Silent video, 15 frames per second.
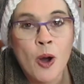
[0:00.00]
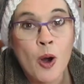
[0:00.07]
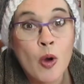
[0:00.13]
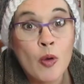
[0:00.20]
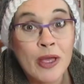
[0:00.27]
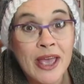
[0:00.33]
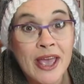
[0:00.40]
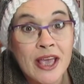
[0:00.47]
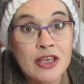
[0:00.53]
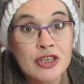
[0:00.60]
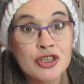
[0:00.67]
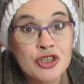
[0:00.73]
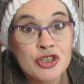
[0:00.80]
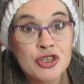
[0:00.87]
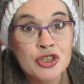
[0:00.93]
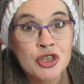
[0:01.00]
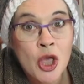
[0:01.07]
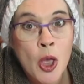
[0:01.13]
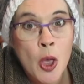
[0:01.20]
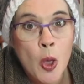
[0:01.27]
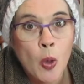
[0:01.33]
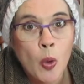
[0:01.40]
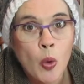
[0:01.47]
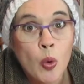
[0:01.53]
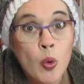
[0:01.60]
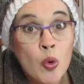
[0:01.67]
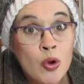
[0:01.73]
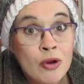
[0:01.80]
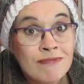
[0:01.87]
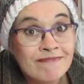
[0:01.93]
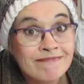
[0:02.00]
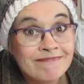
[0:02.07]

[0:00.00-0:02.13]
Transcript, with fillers: Okay, so